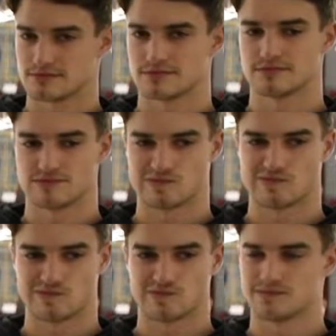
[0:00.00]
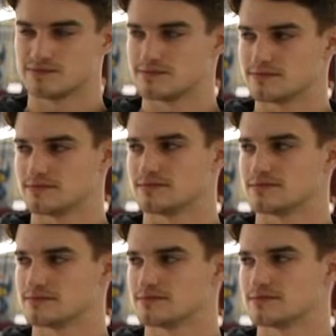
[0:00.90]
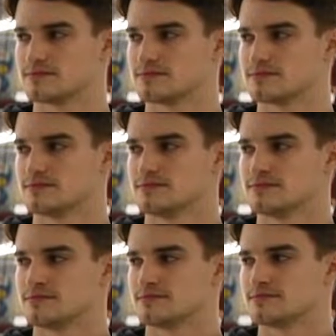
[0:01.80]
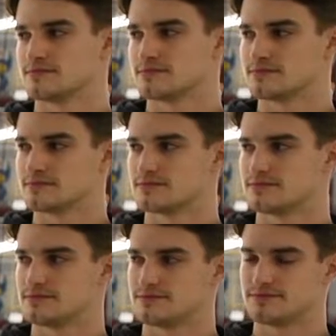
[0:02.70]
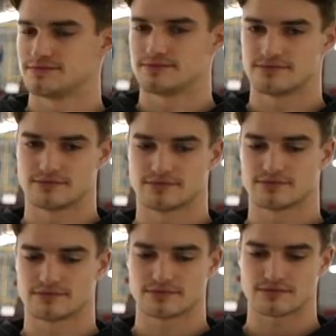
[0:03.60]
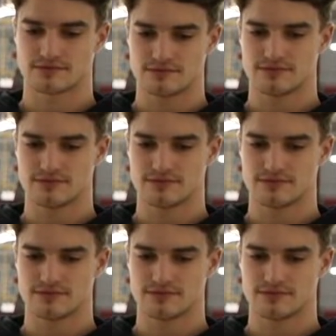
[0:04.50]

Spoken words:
This person isn't speaking.